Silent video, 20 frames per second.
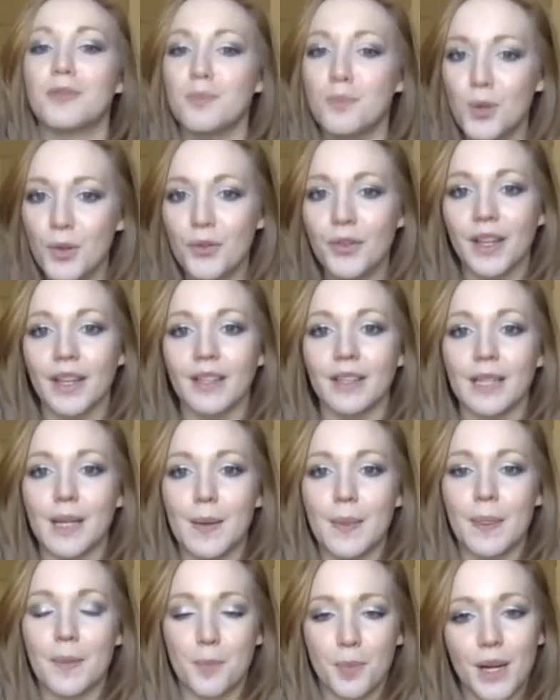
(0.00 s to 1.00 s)
removing
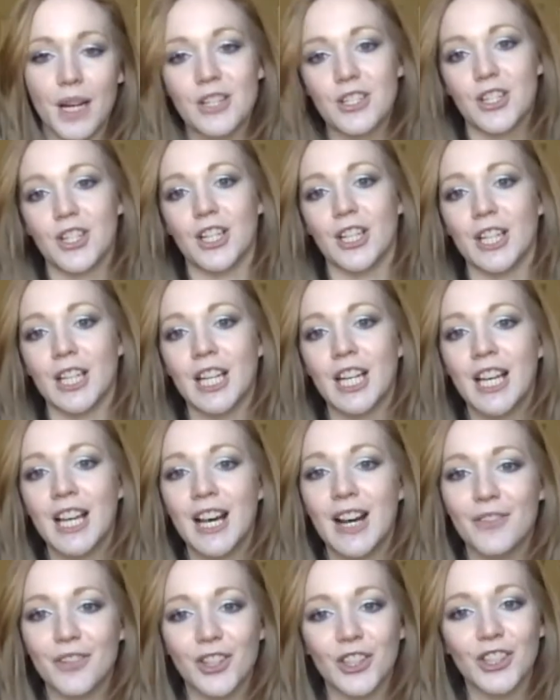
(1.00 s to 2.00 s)
the pressure
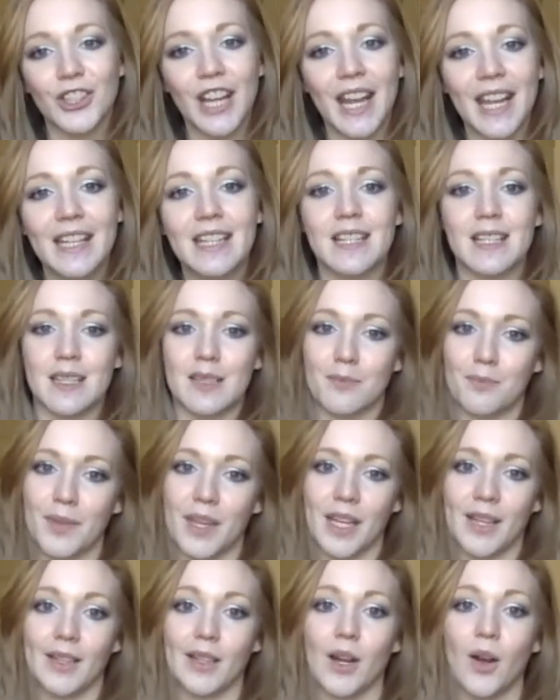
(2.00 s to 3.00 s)
of creating
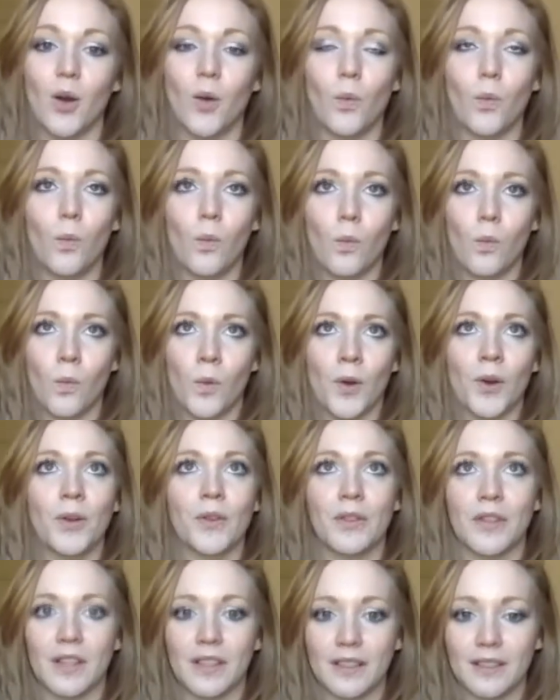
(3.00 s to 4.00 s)
something
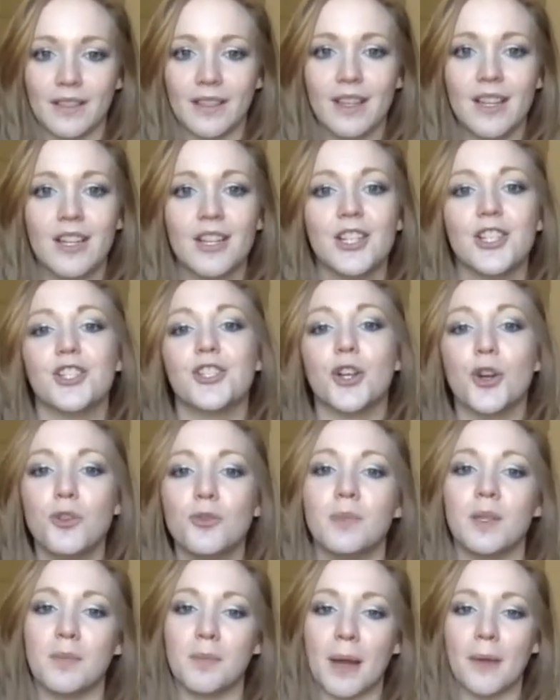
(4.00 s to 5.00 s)
worthy showed
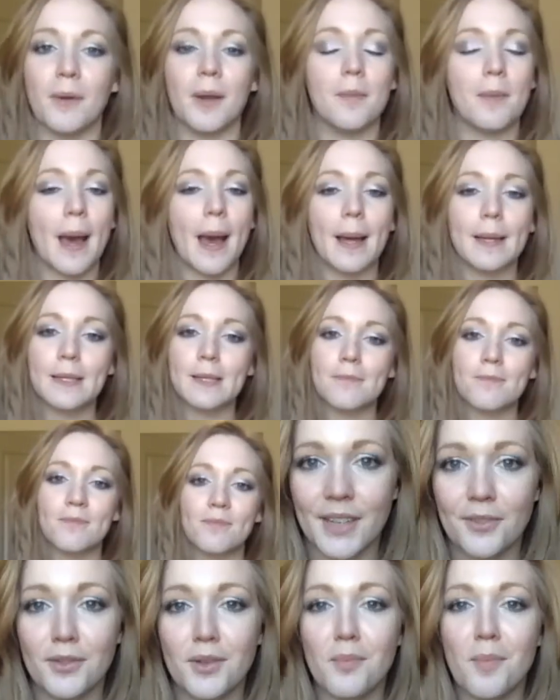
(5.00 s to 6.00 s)
me my way back.
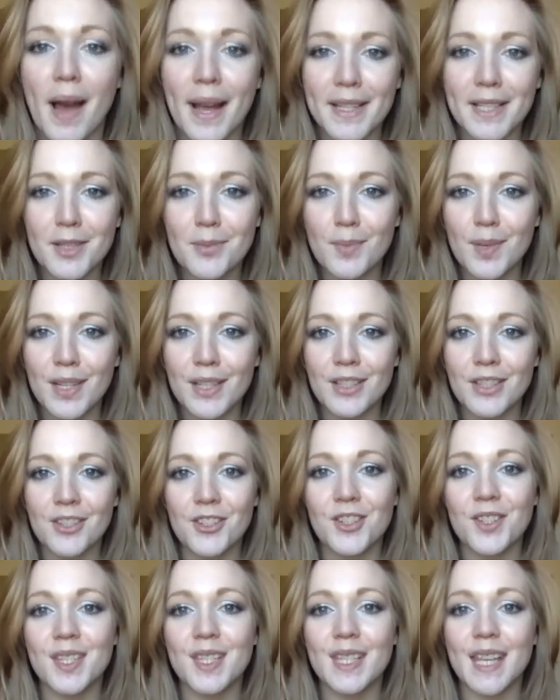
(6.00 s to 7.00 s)
Reminded me to
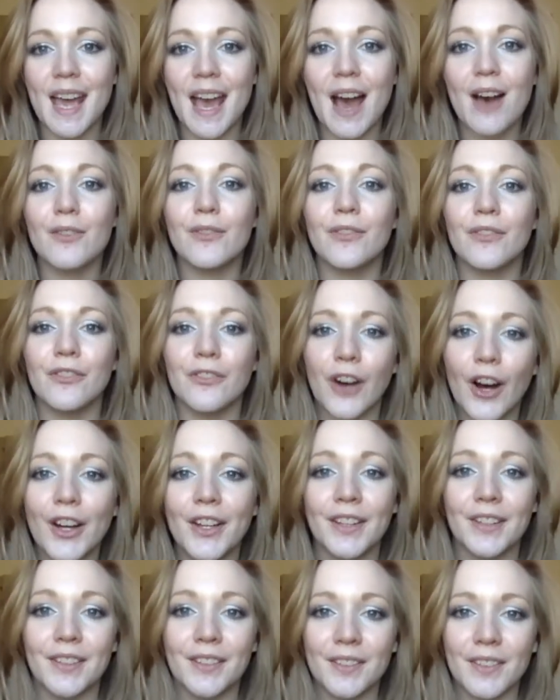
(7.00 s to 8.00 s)
just have
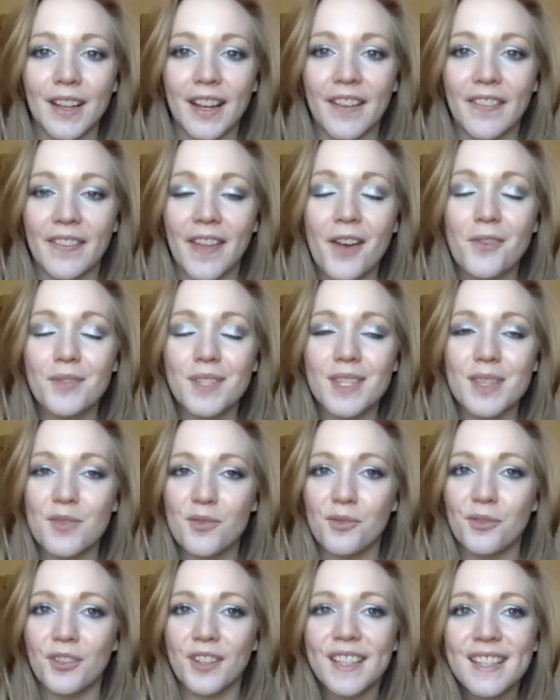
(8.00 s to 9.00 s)
fun, and that was
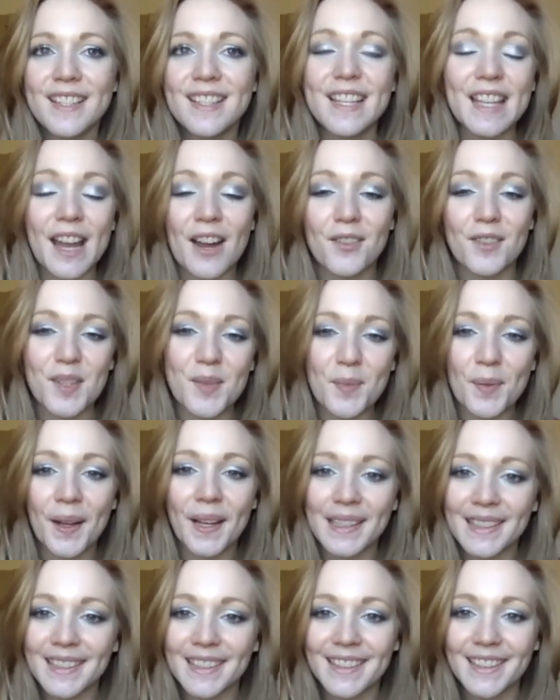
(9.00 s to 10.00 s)
the reason I was
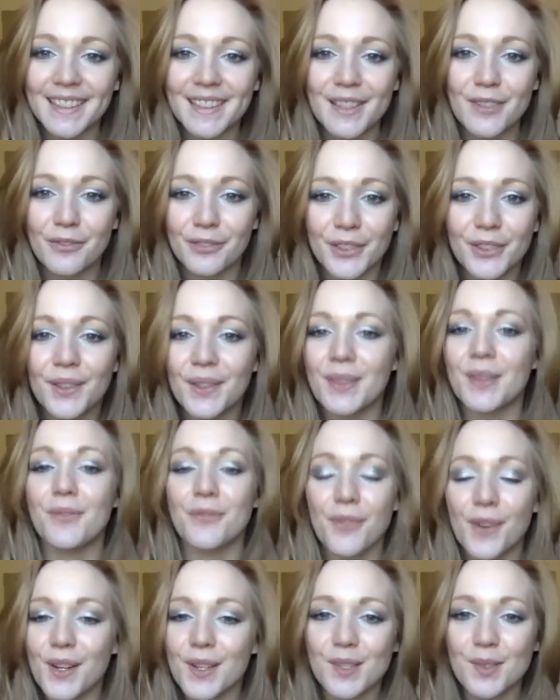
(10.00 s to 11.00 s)
playing the flute in the
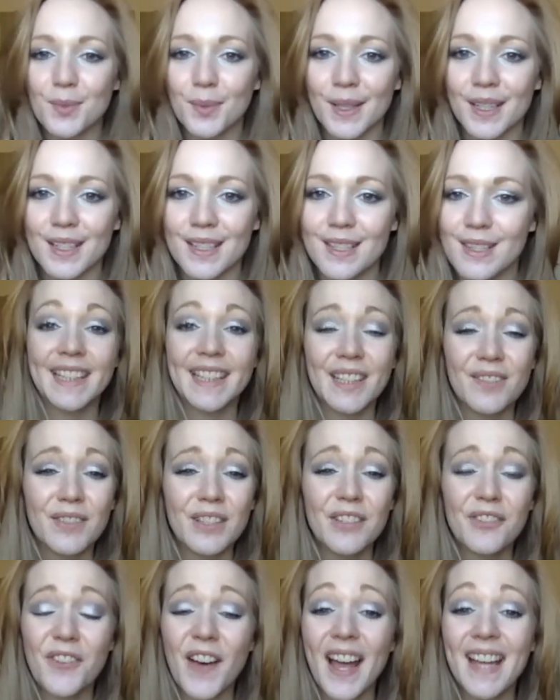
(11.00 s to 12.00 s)
first place. Even
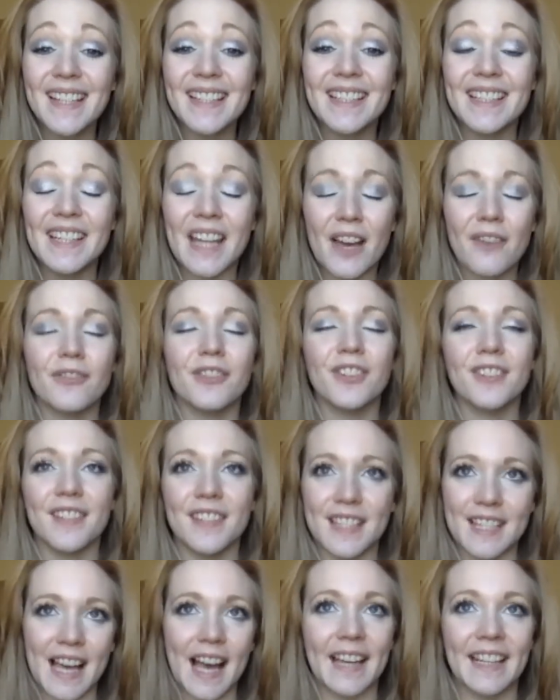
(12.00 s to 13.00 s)
if I never
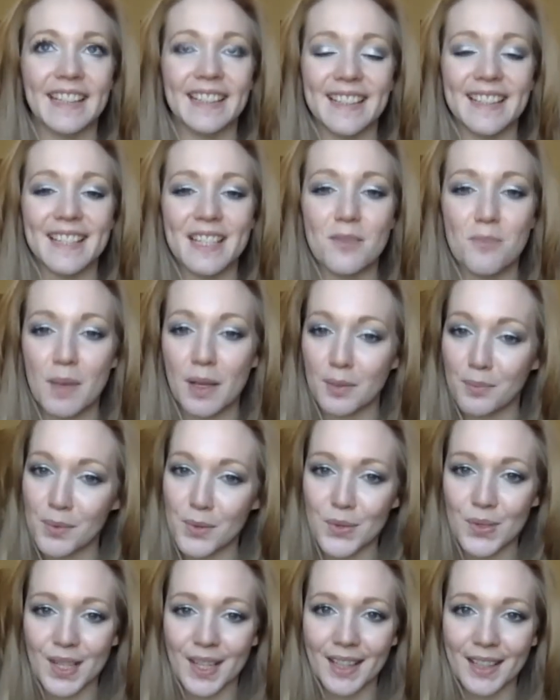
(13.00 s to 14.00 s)
decided to make
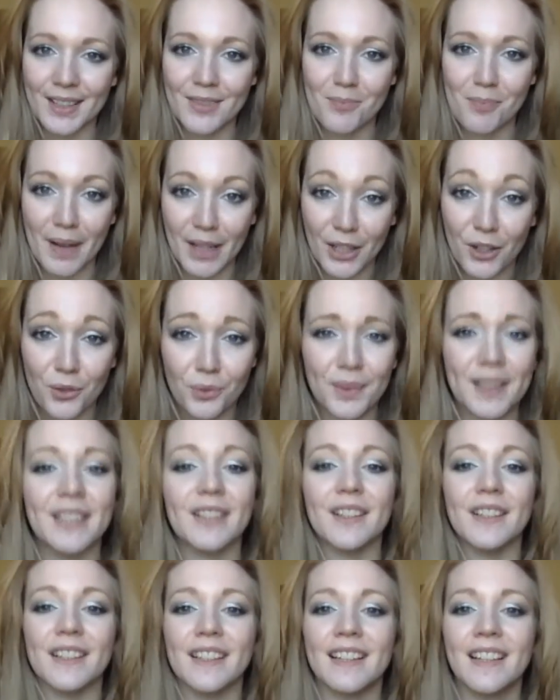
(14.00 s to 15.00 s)
music my
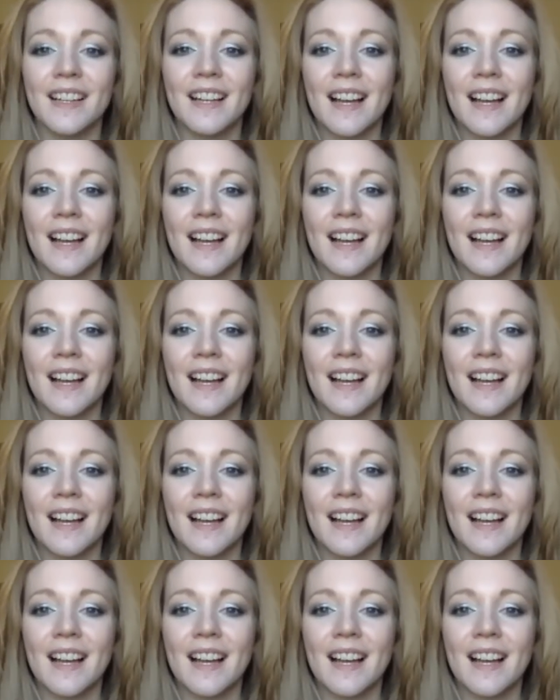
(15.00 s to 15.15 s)
career,